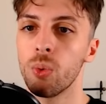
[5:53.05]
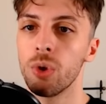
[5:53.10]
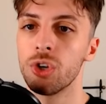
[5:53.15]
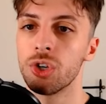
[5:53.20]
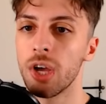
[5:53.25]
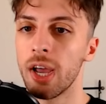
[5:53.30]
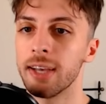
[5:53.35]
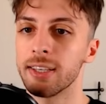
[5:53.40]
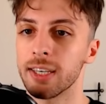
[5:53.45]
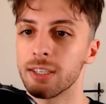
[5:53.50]

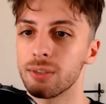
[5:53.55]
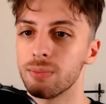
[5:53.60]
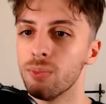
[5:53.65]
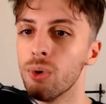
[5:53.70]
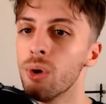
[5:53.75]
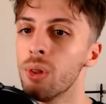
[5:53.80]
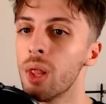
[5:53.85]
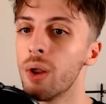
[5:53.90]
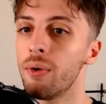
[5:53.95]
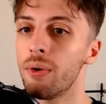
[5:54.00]
which has a
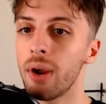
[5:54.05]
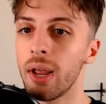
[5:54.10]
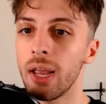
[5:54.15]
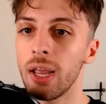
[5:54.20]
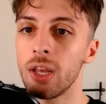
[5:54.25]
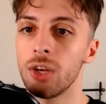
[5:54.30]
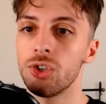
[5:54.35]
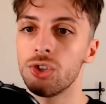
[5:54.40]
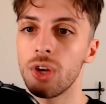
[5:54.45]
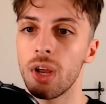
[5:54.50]
smaller
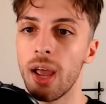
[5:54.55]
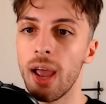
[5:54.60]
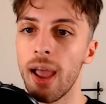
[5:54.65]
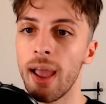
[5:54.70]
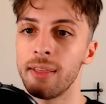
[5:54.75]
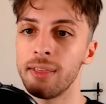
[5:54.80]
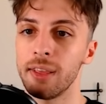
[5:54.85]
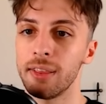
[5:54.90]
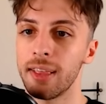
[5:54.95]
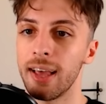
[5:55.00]
range
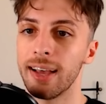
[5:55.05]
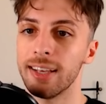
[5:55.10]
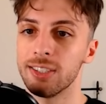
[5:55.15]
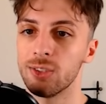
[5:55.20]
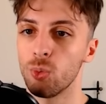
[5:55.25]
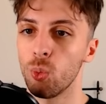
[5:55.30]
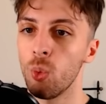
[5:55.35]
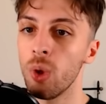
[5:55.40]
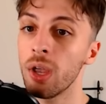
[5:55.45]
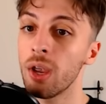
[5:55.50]
and it
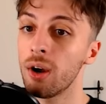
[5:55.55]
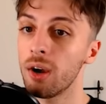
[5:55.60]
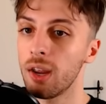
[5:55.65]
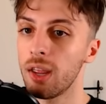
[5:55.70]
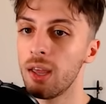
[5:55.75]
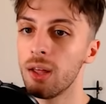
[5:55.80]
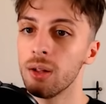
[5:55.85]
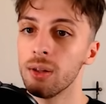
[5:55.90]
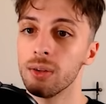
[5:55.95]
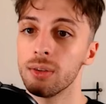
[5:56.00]
has weaker
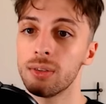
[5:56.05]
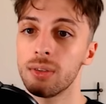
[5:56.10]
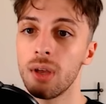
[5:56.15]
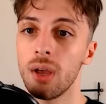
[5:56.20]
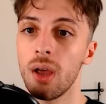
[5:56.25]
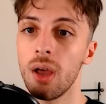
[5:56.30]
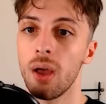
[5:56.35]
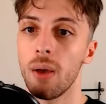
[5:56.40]
heals,